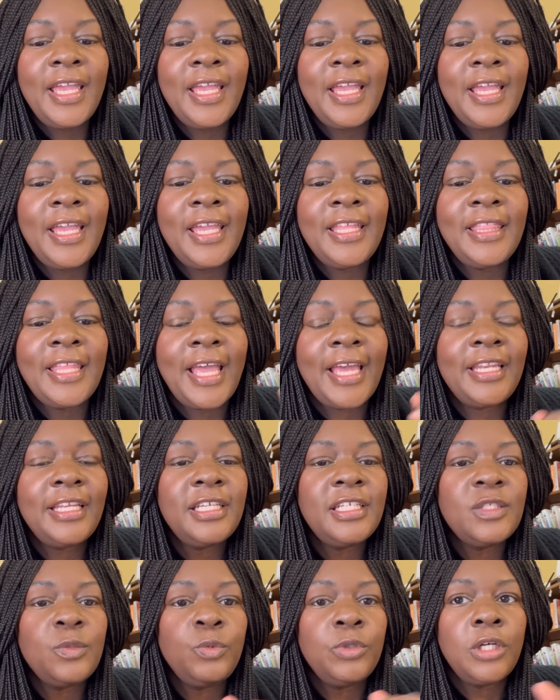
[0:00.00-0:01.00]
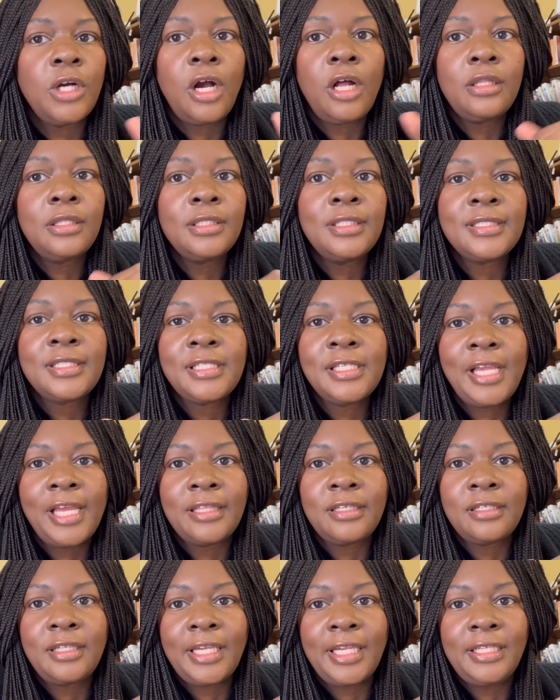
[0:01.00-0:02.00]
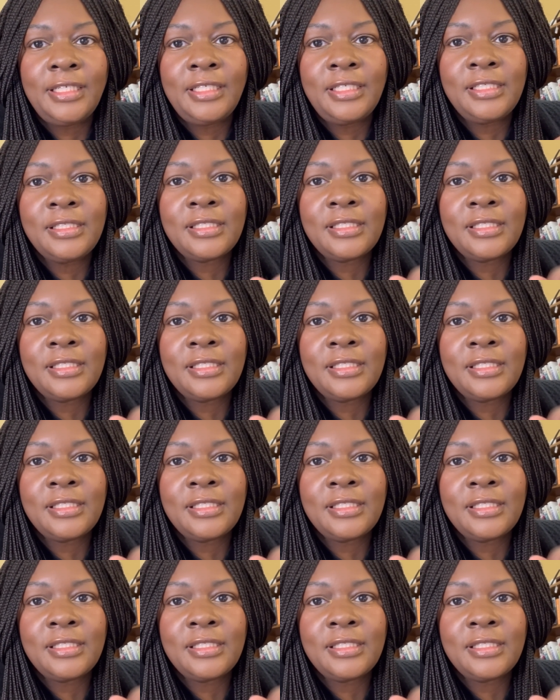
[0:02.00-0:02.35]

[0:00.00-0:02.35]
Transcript: And that is, we're all in this together, ladies.